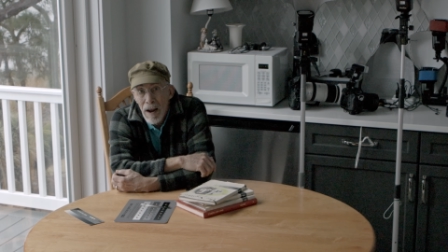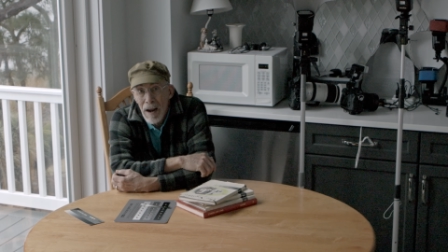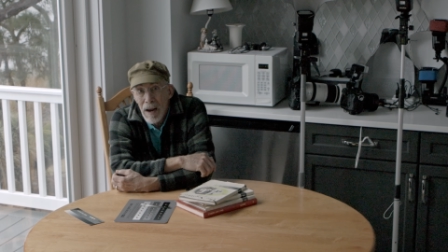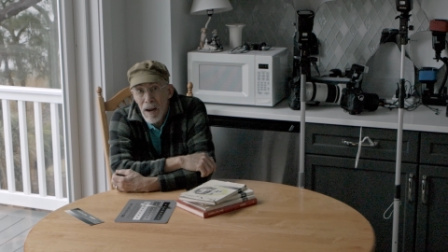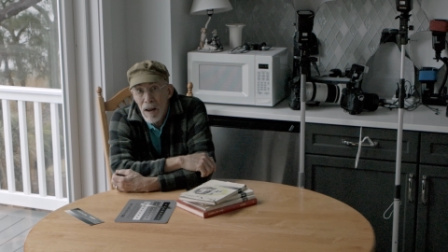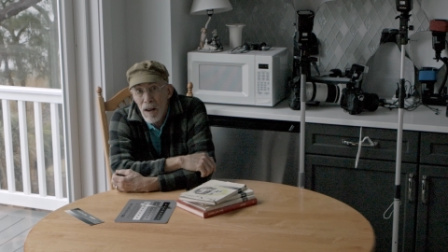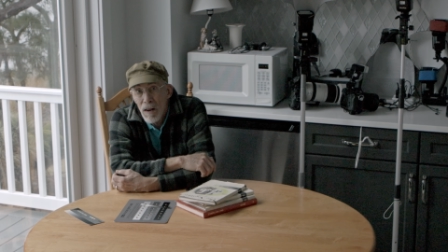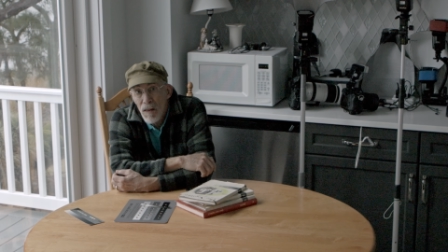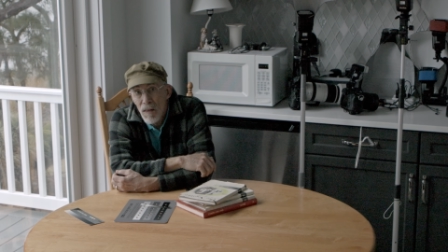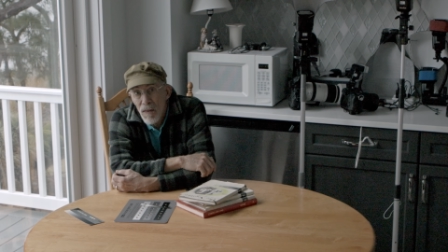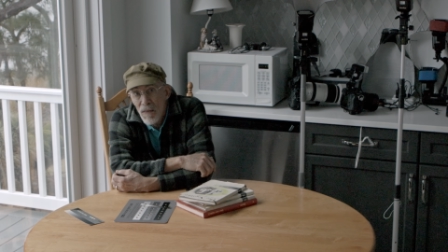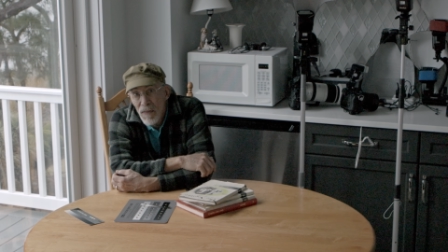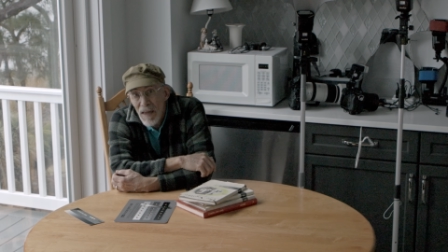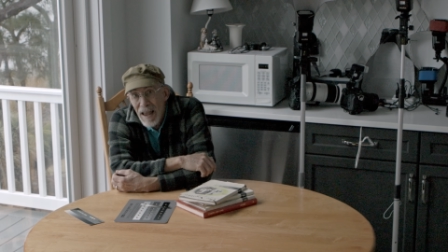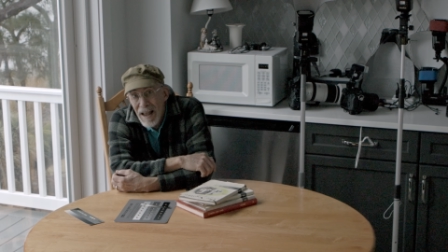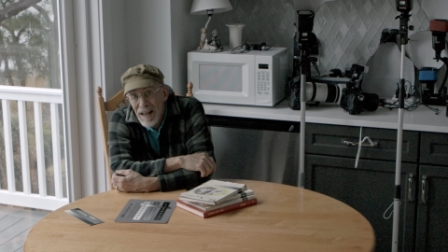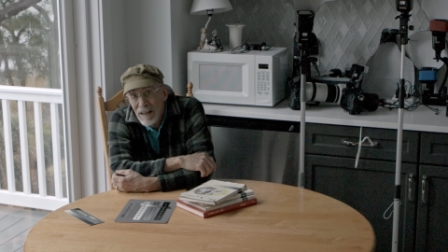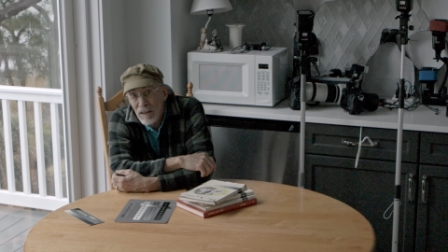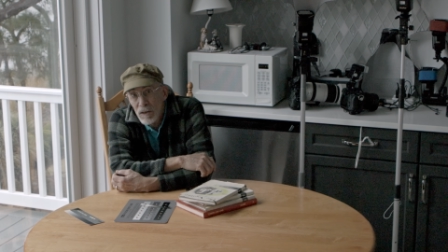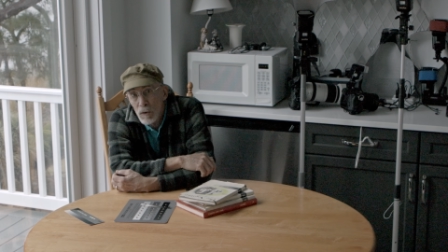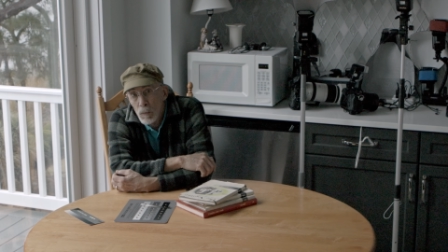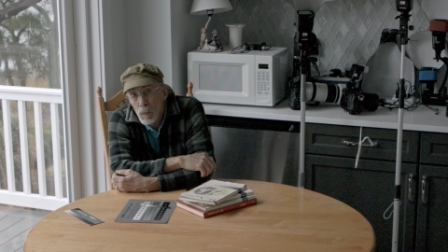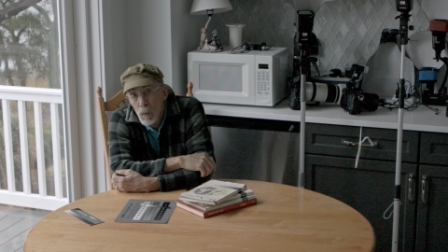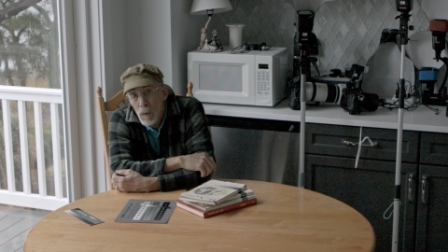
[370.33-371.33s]
And
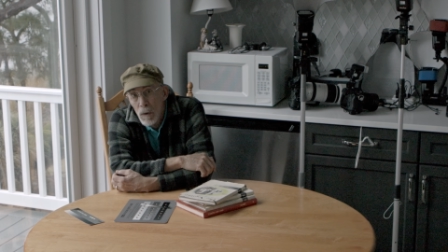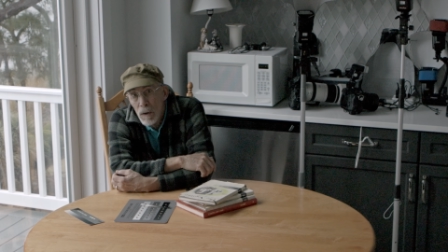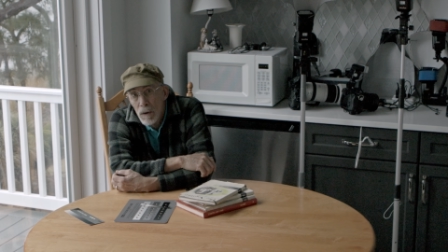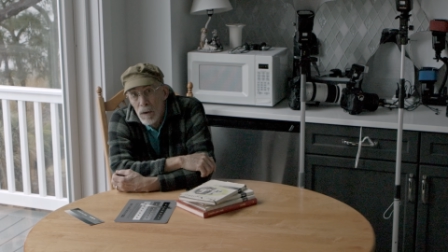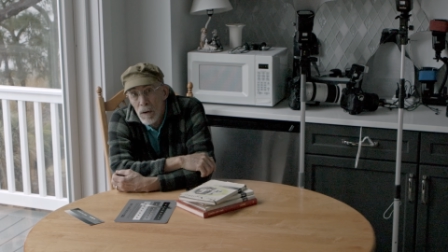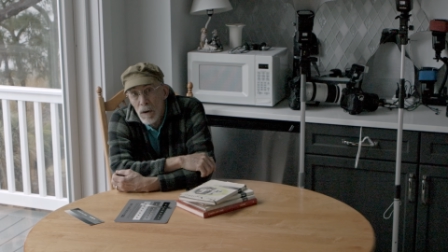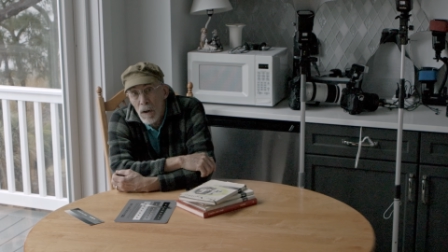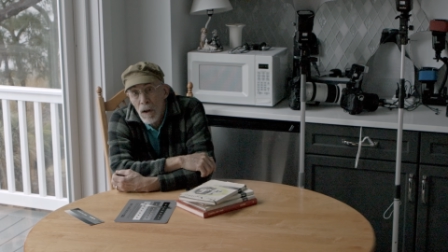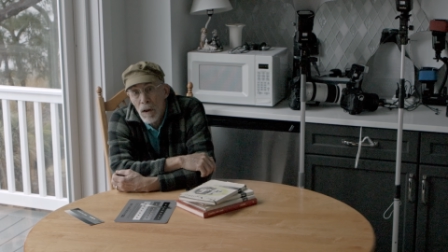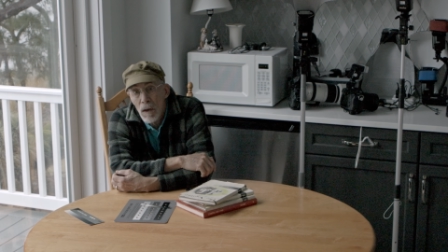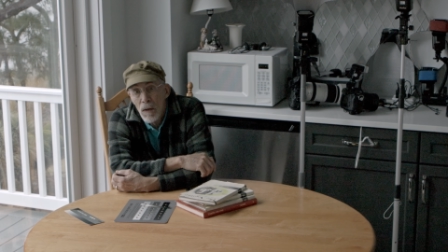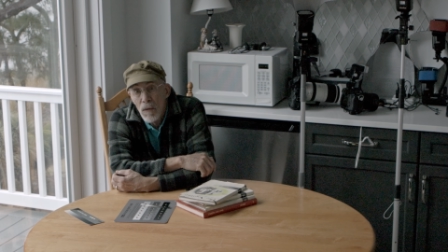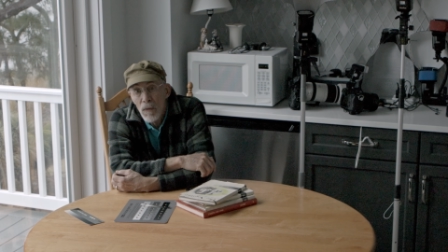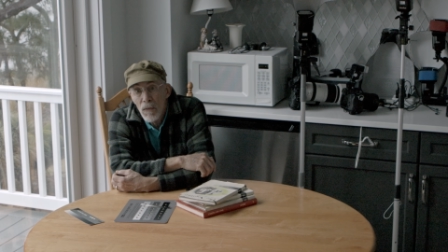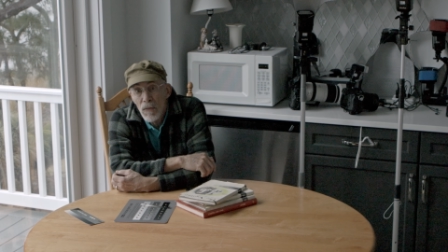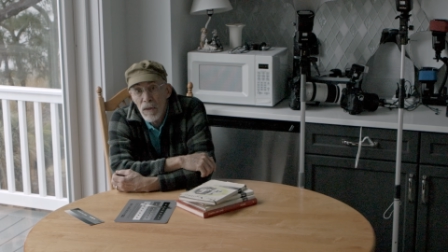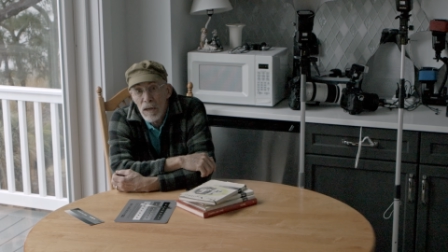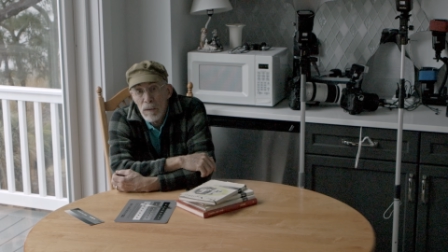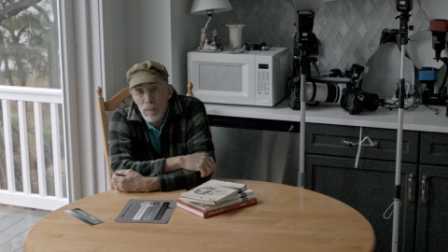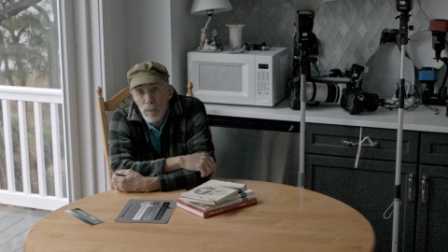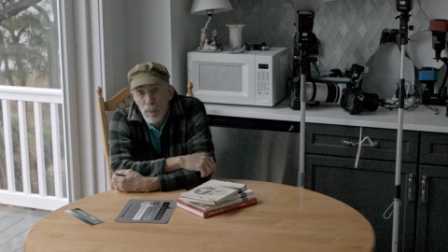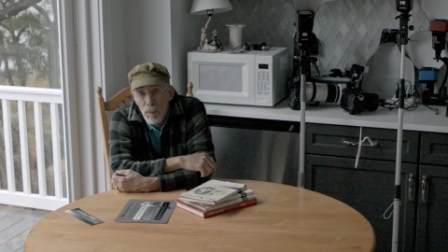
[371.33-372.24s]
that's when the